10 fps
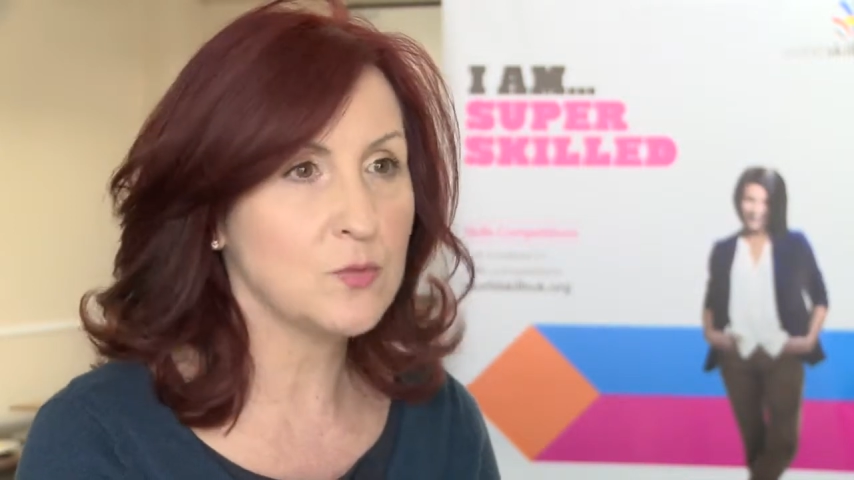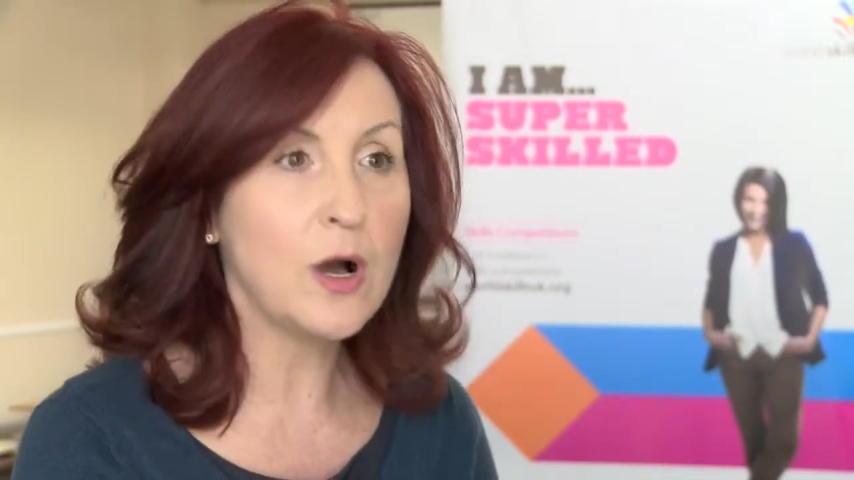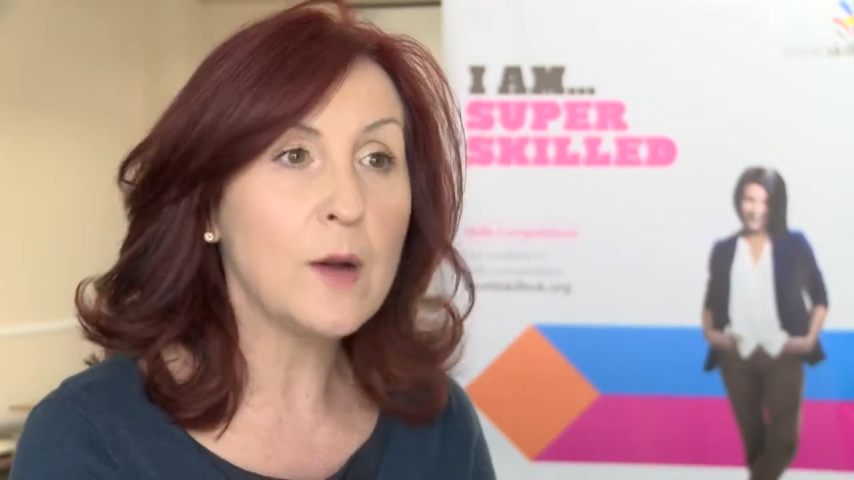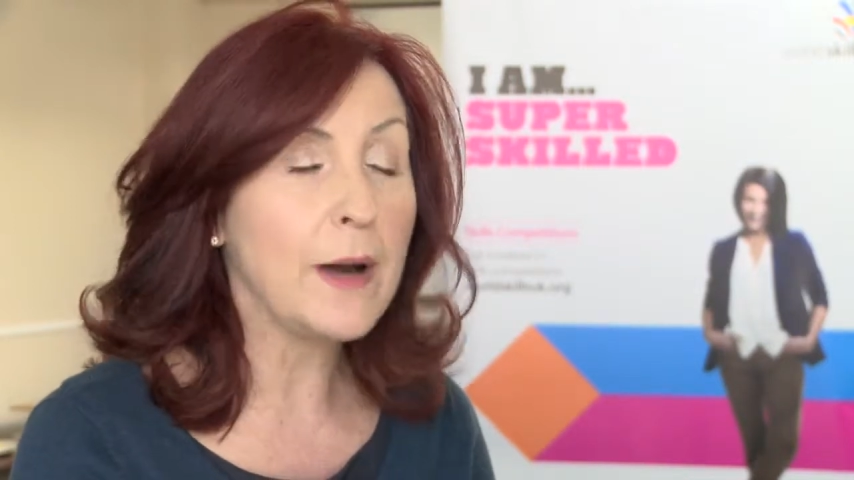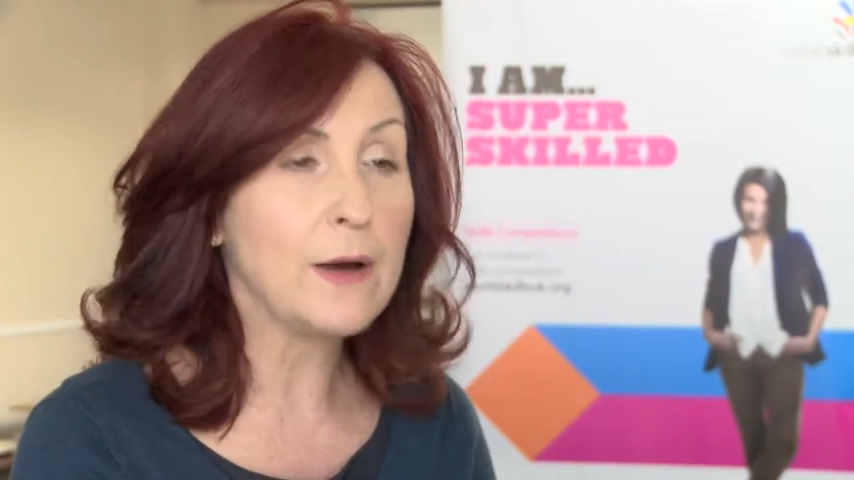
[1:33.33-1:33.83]

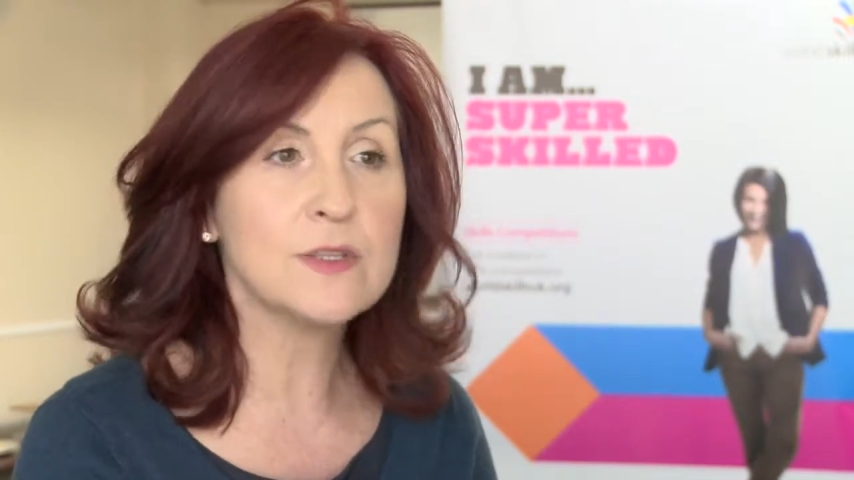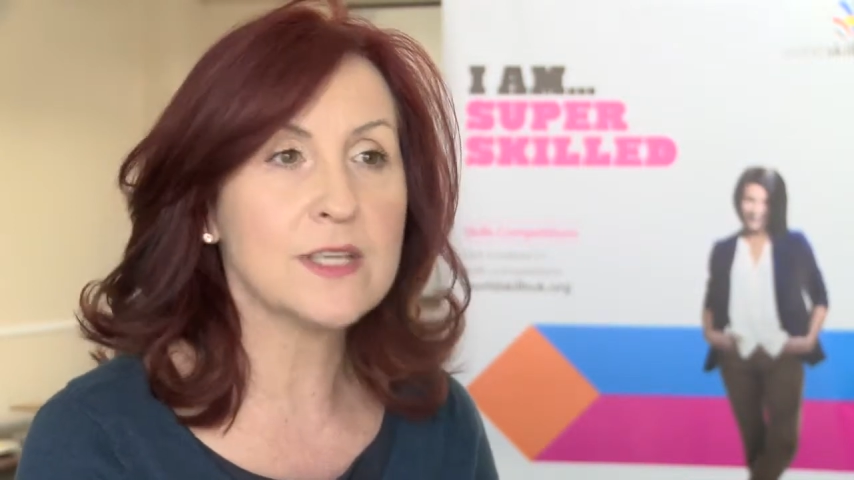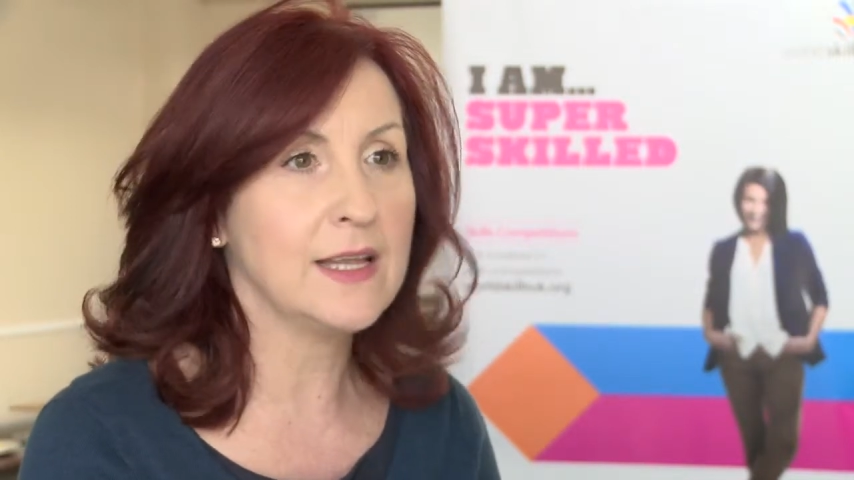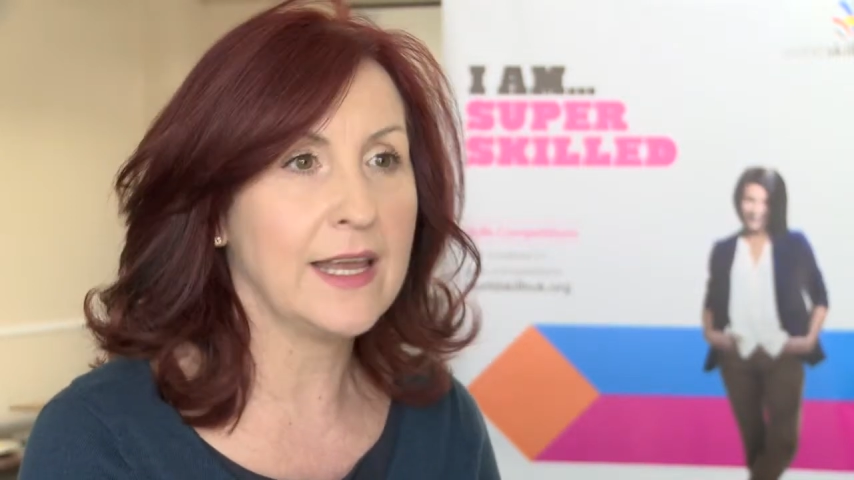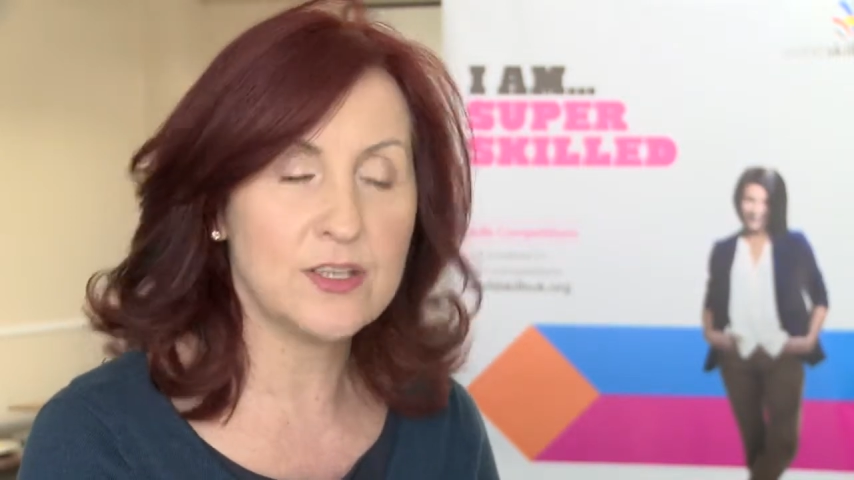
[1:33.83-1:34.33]
What about
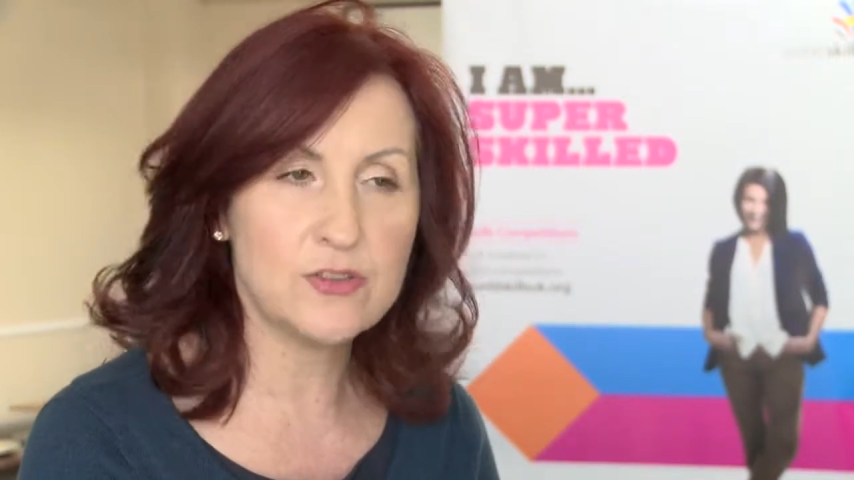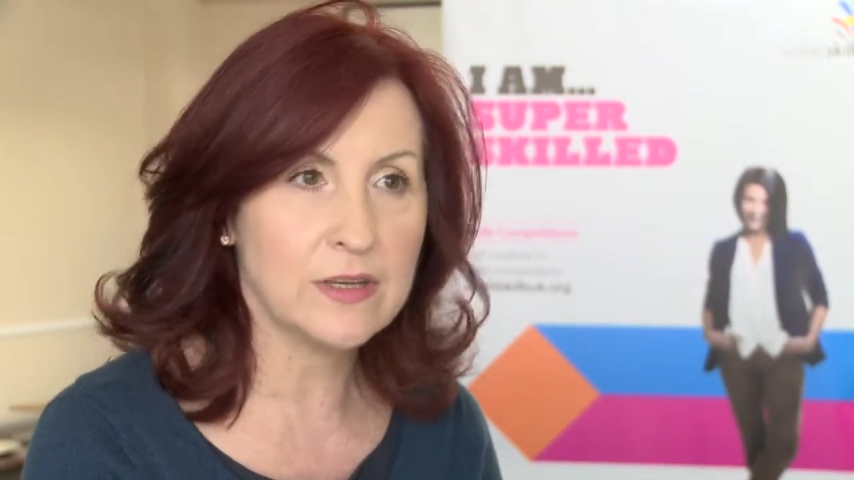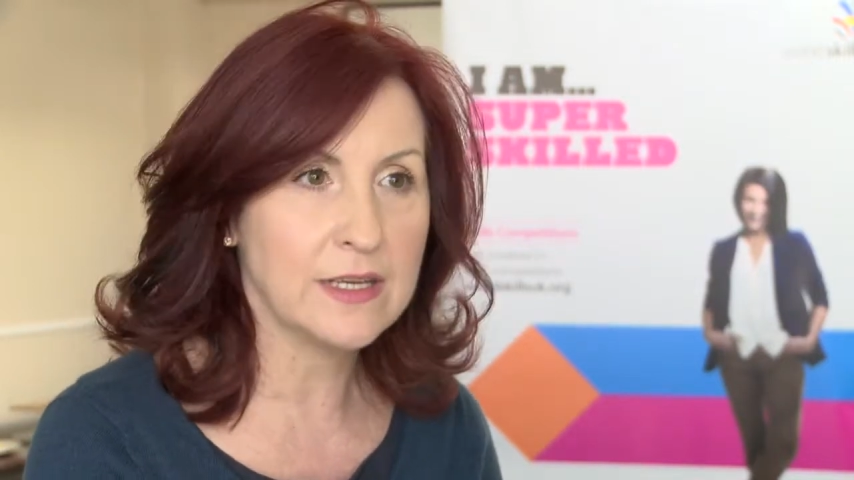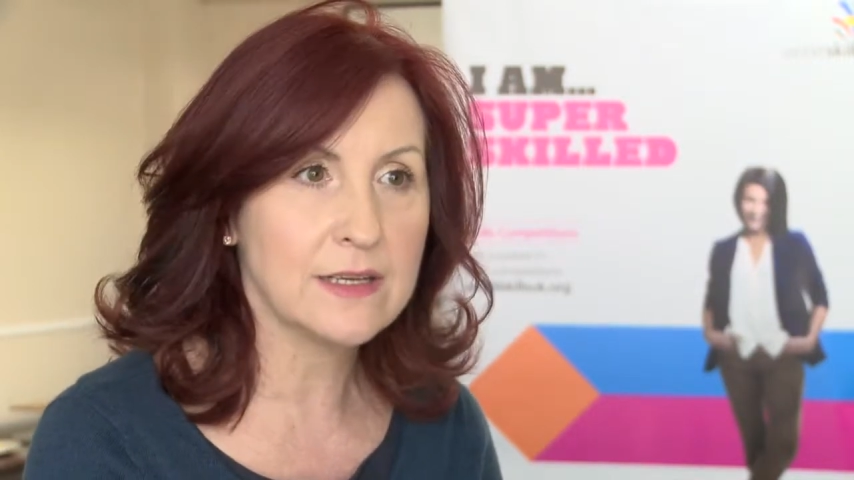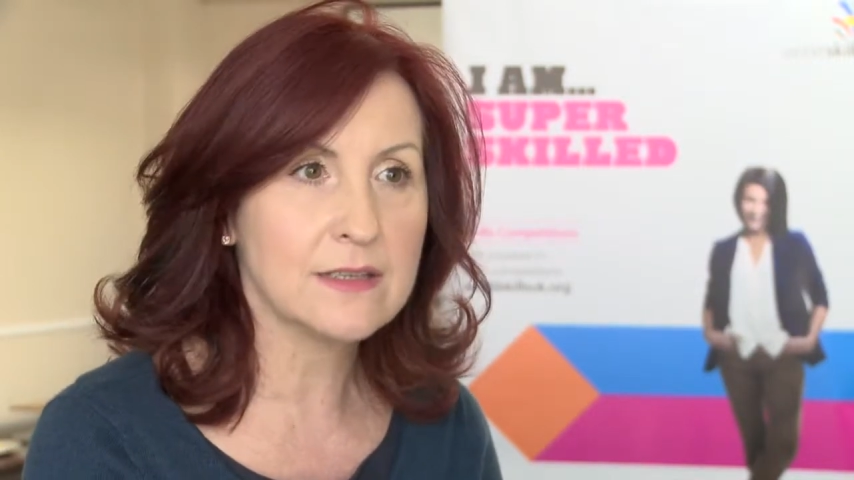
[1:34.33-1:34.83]

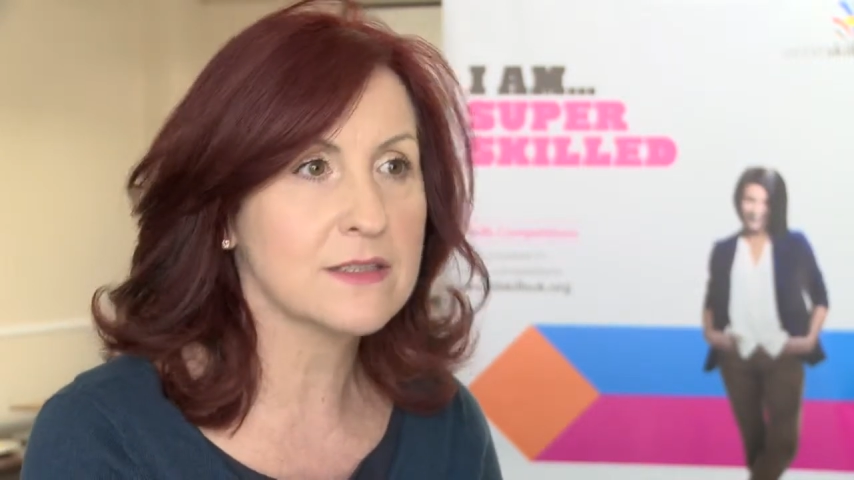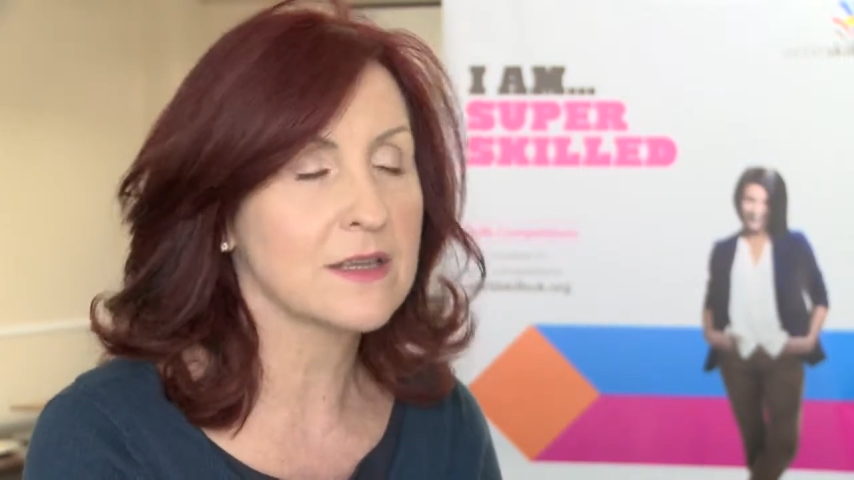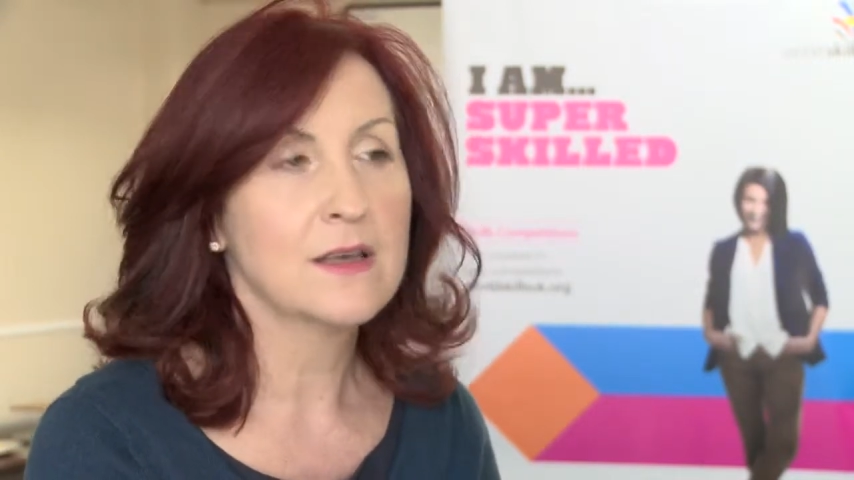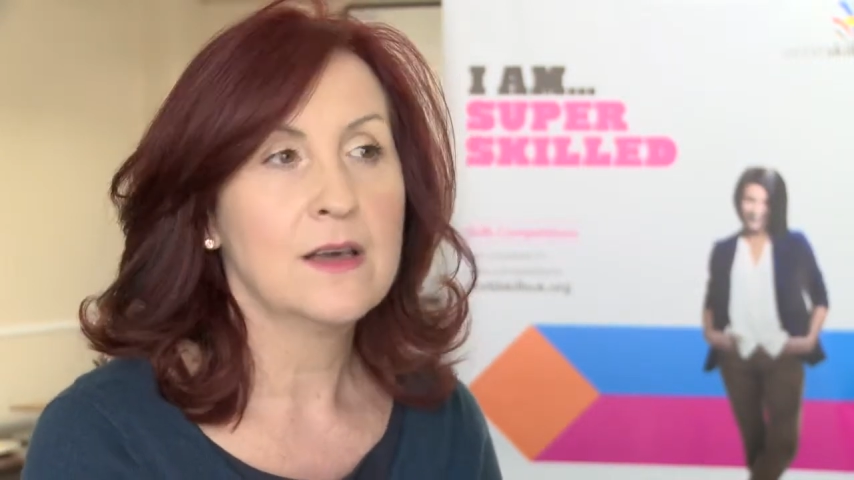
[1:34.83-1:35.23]
electronics?